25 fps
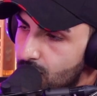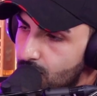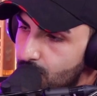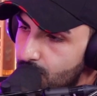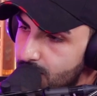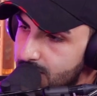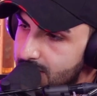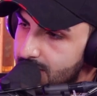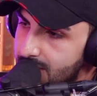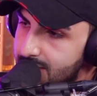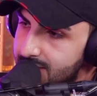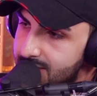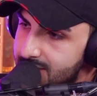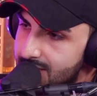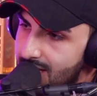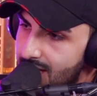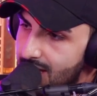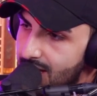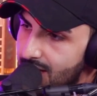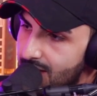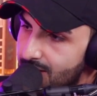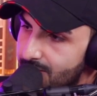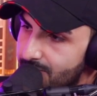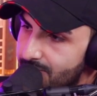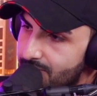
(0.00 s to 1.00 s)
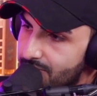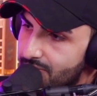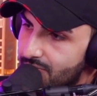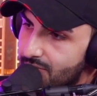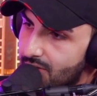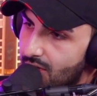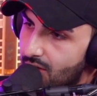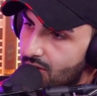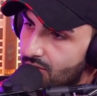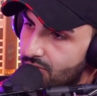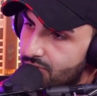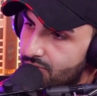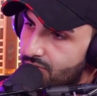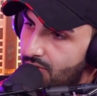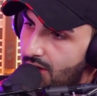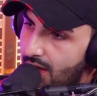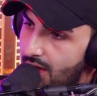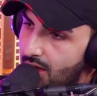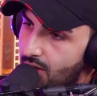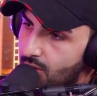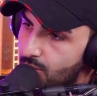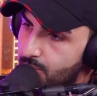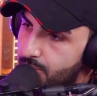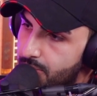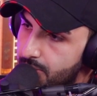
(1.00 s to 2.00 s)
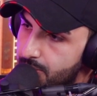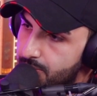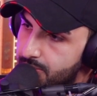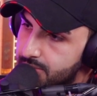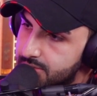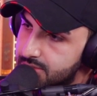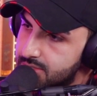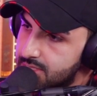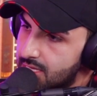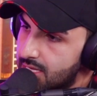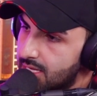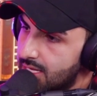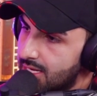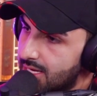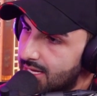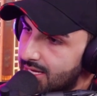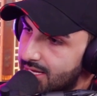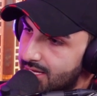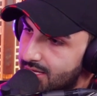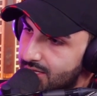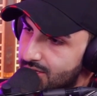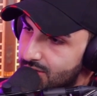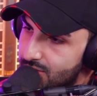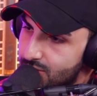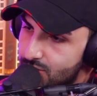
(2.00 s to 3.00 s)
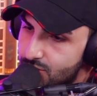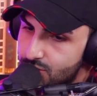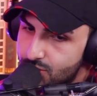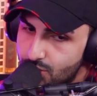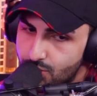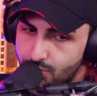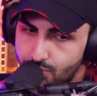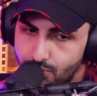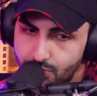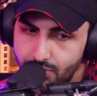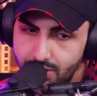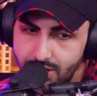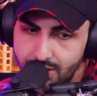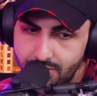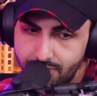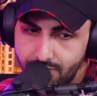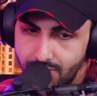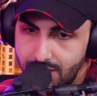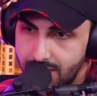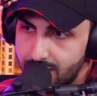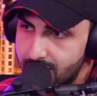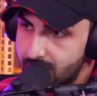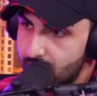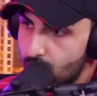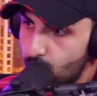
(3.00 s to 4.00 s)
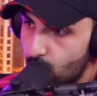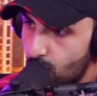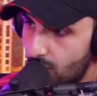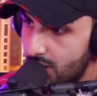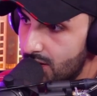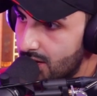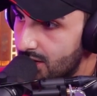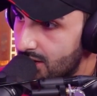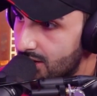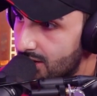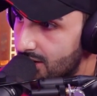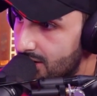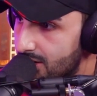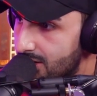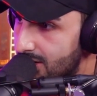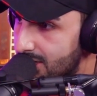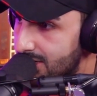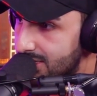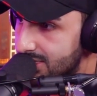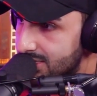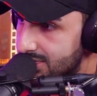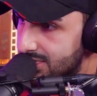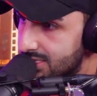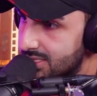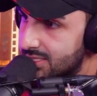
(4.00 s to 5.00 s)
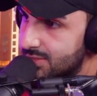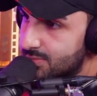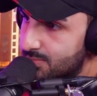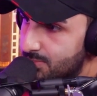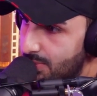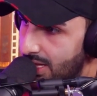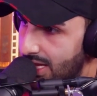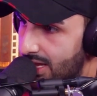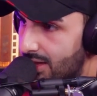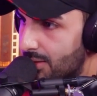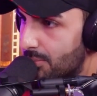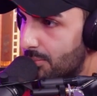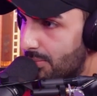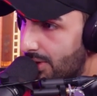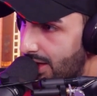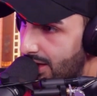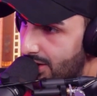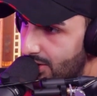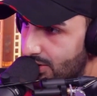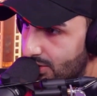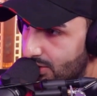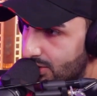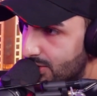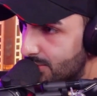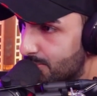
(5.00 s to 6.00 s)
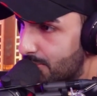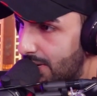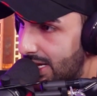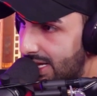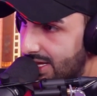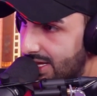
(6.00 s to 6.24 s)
You know what they say of how people say, like, don't reinvent the wheel, just make it better or